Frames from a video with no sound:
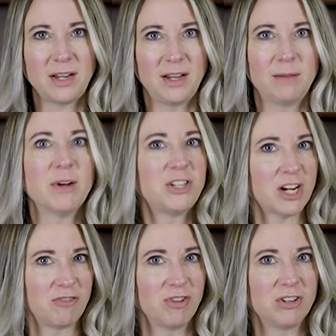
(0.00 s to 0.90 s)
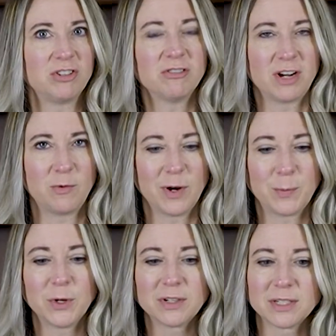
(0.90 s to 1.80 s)
in my check register in
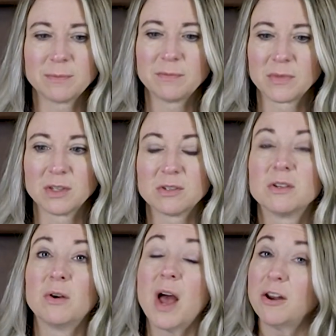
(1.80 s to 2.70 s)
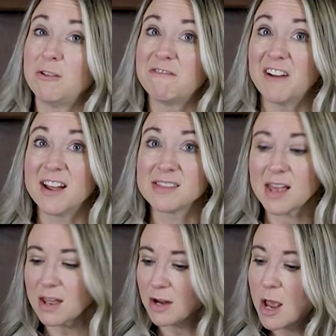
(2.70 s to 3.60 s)
QuickBooks. So how do you find
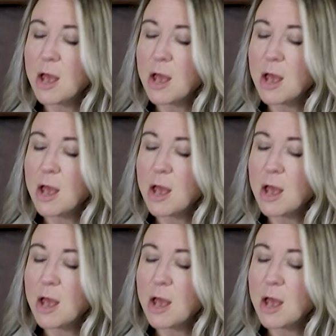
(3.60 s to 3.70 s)
that?